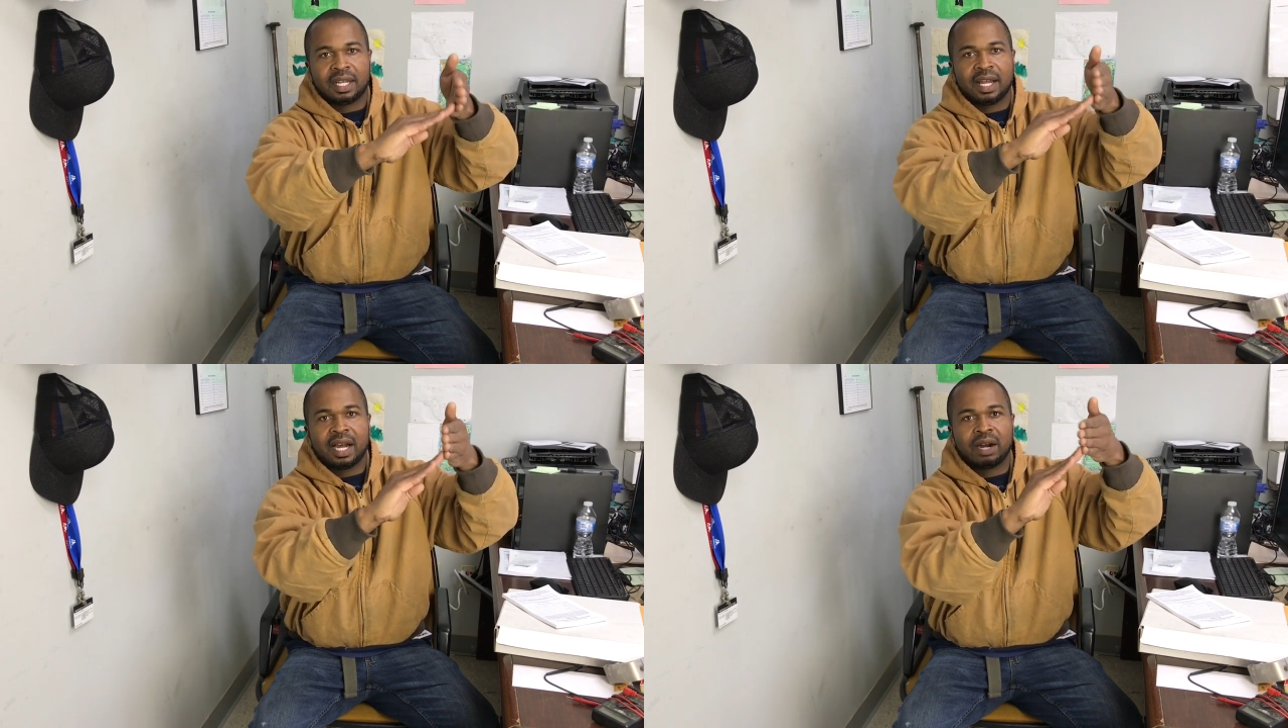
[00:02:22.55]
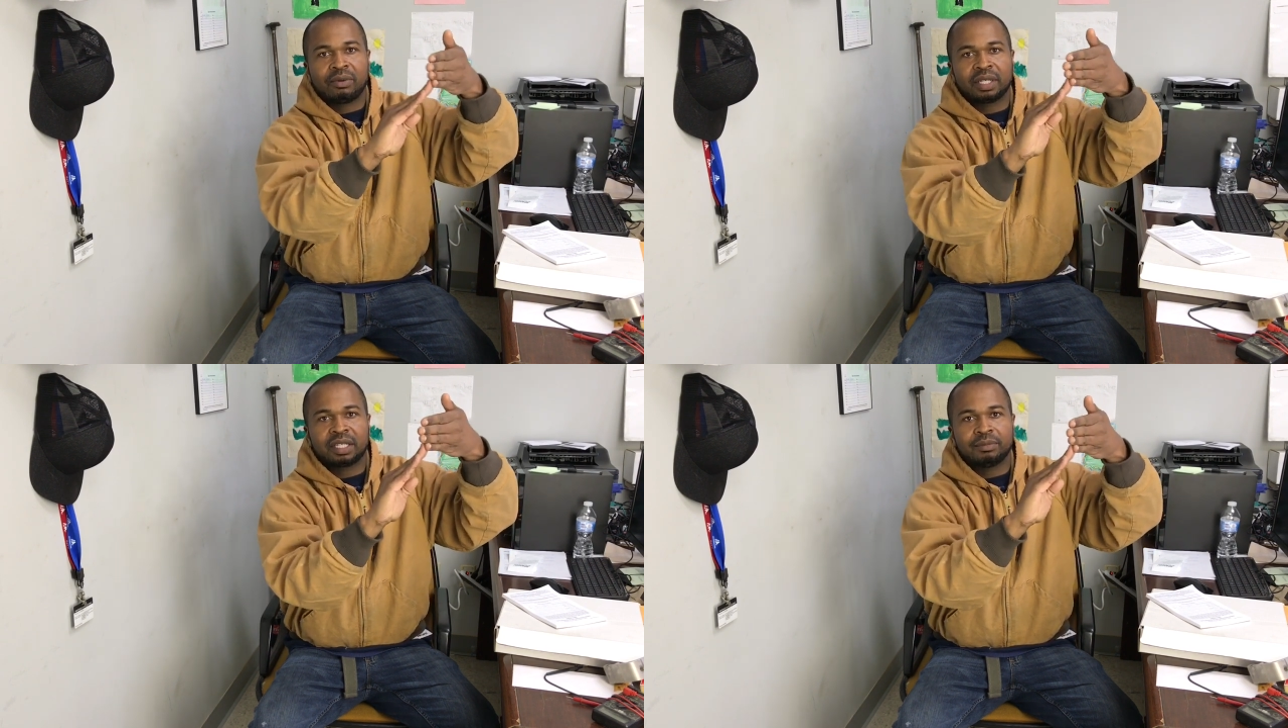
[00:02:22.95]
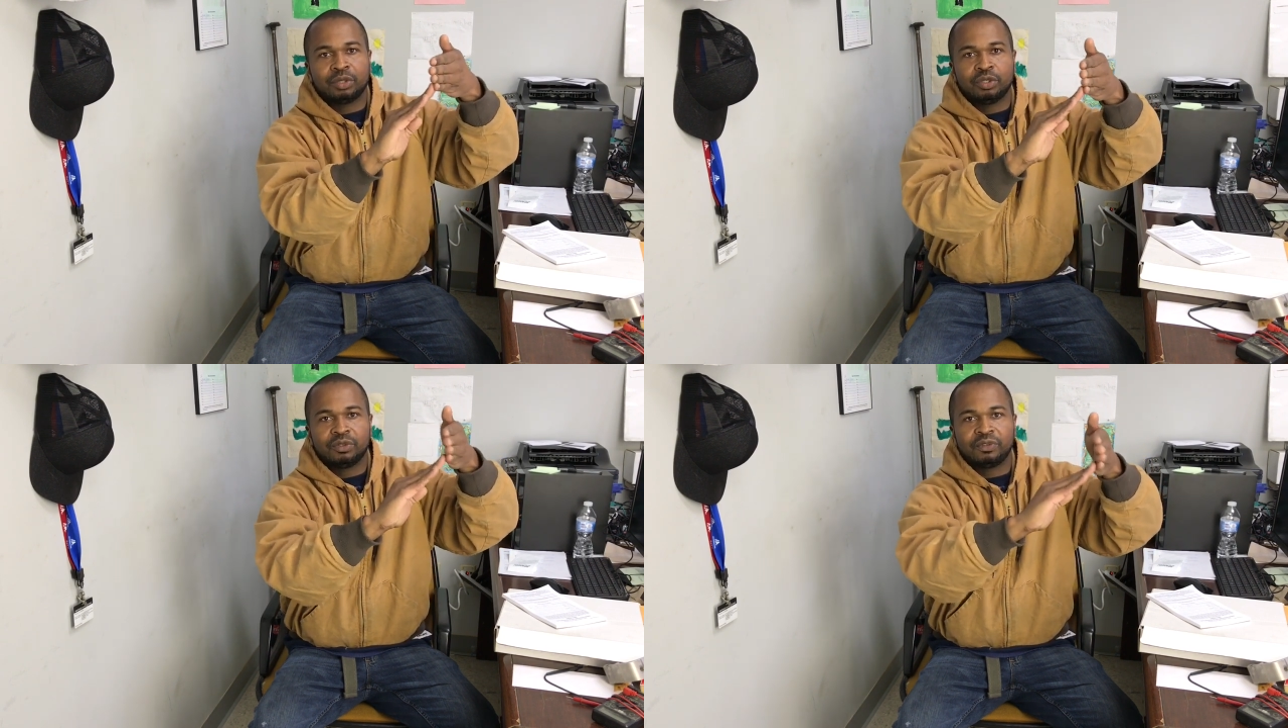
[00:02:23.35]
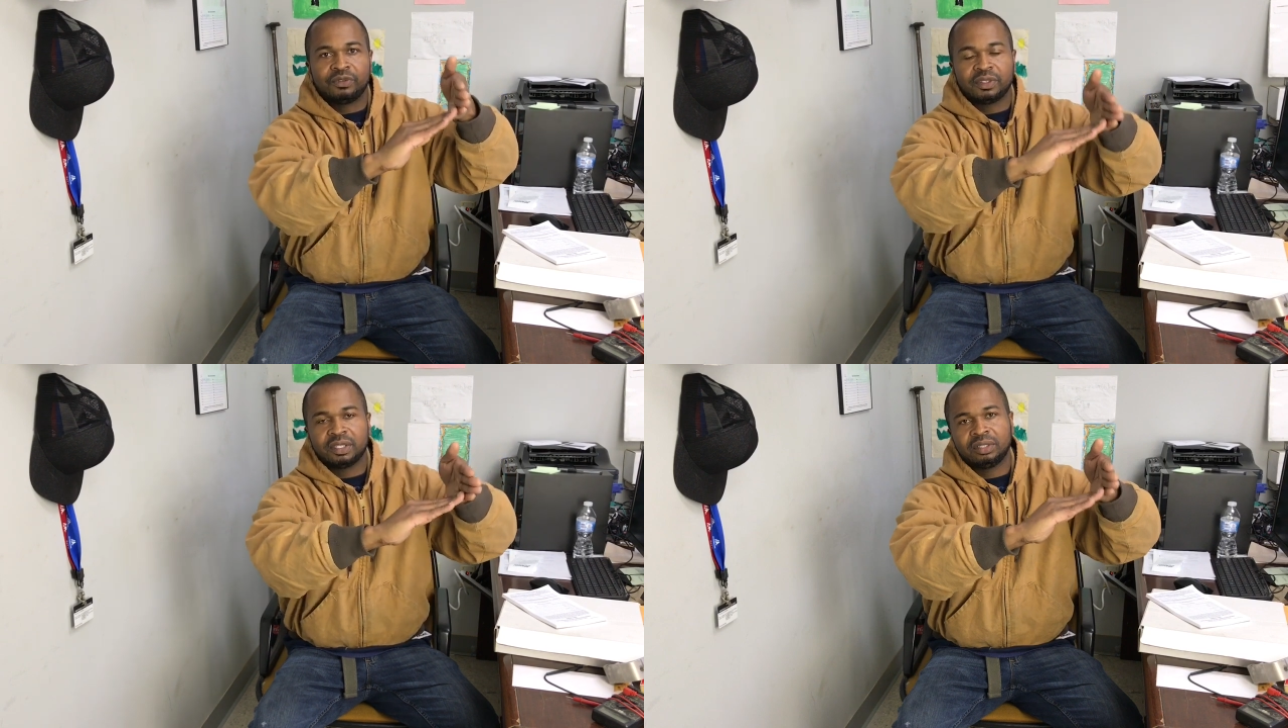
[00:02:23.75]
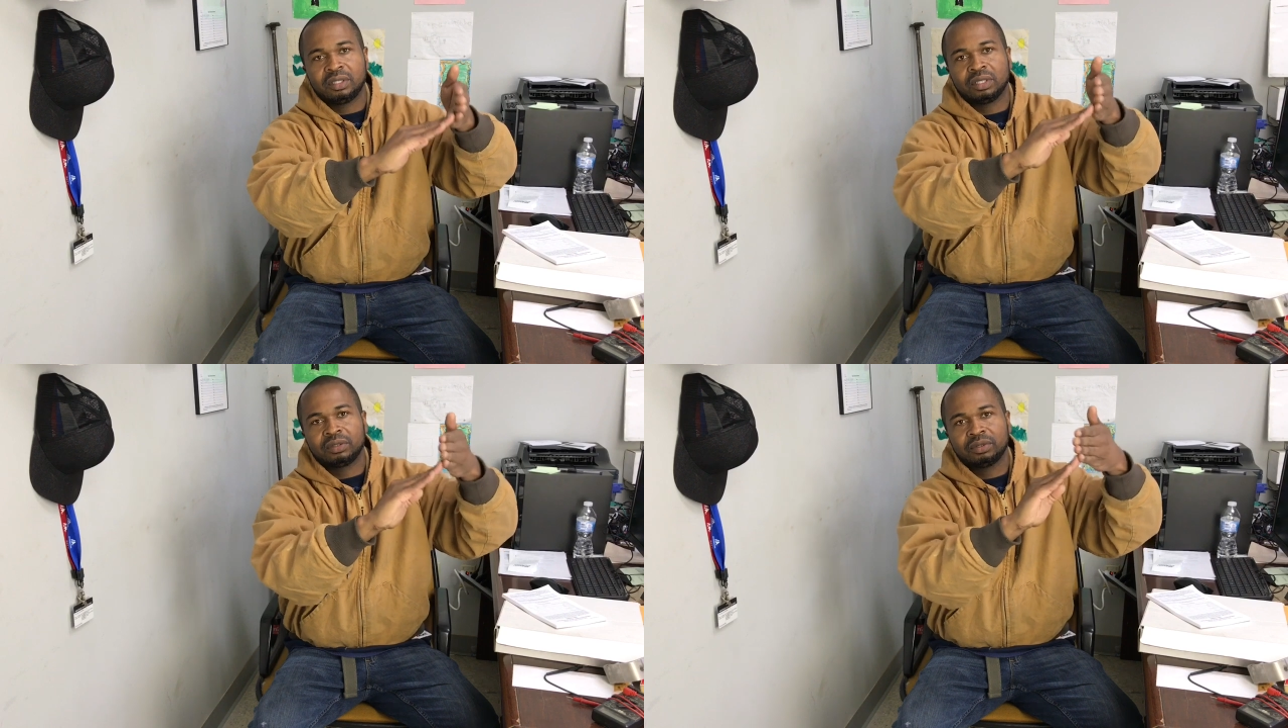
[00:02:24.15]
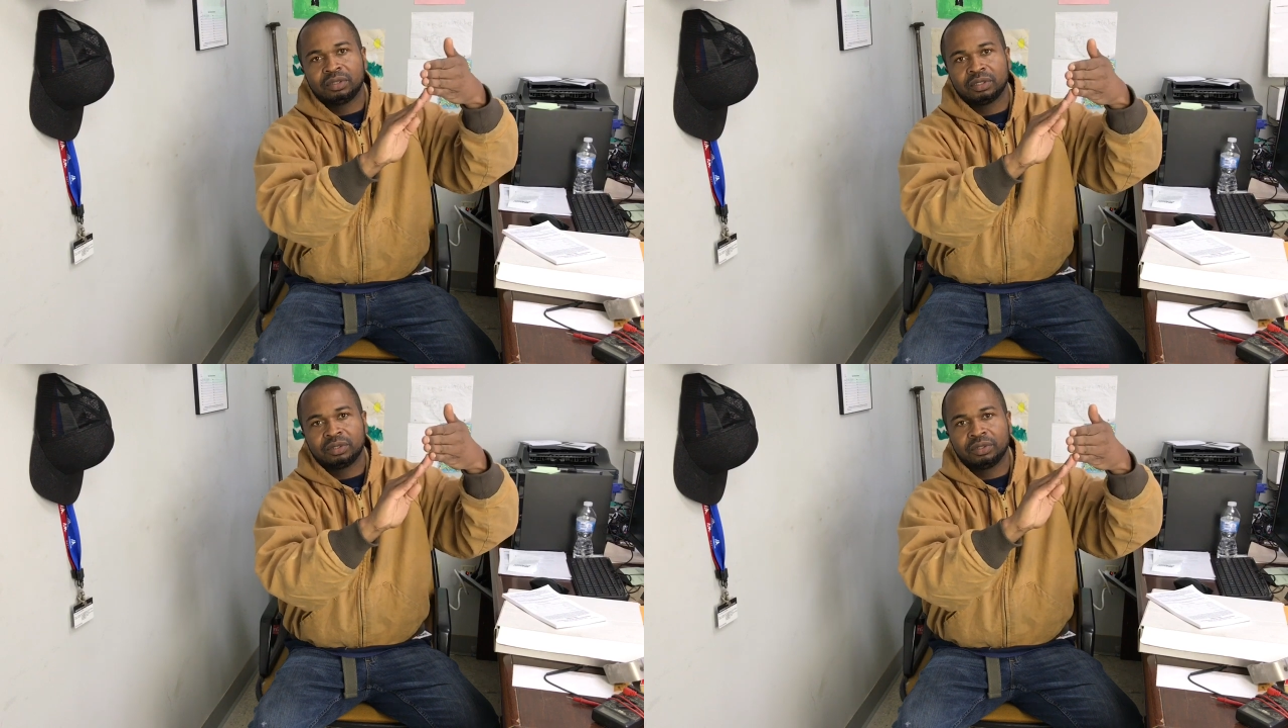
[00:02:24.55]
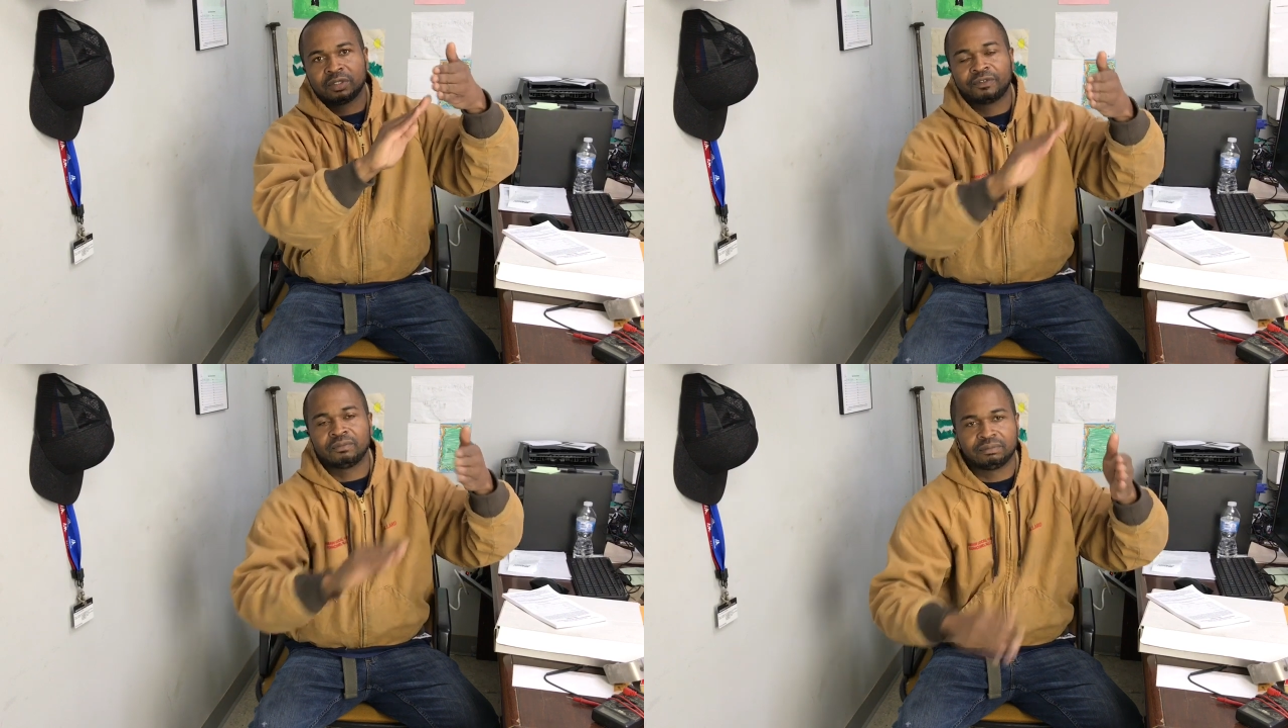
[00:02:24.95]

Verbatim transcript: how it can move you know your your